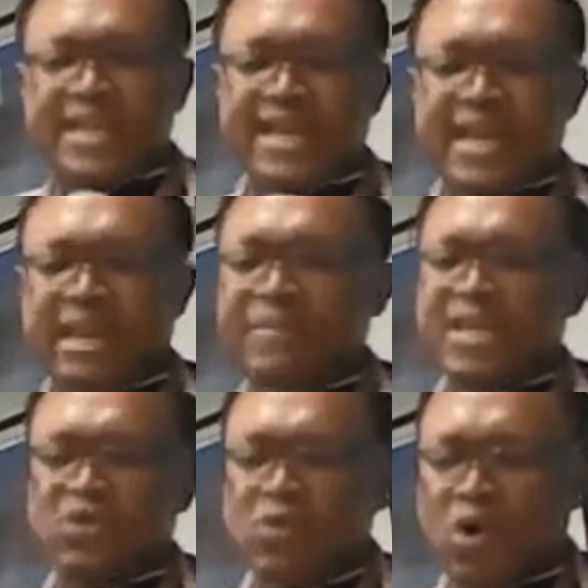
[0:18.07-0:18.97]
they gather,
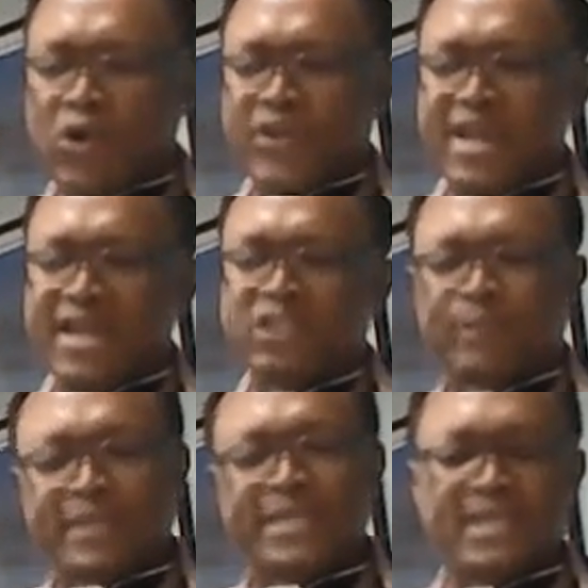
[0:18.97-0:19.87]
but they could all hear them
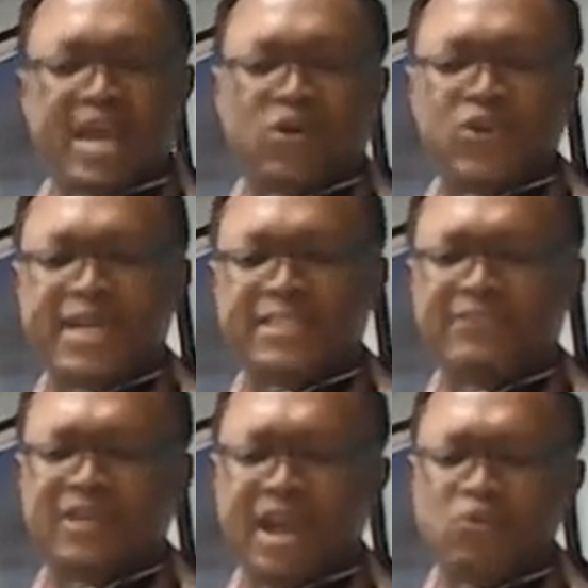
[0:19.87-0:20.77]
speaking in their own
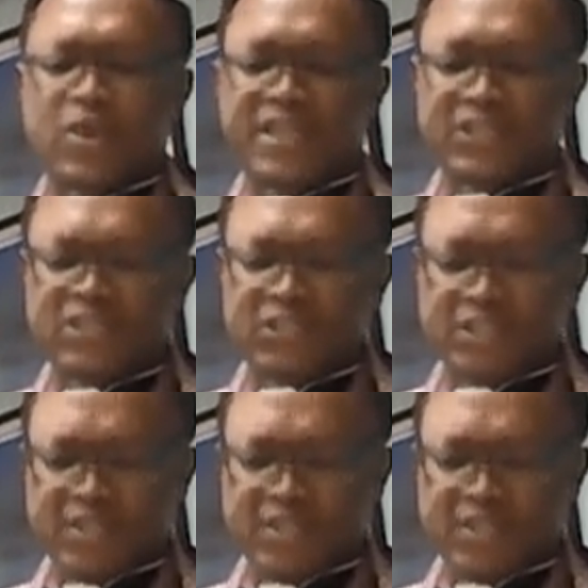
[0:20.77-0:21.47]
native language.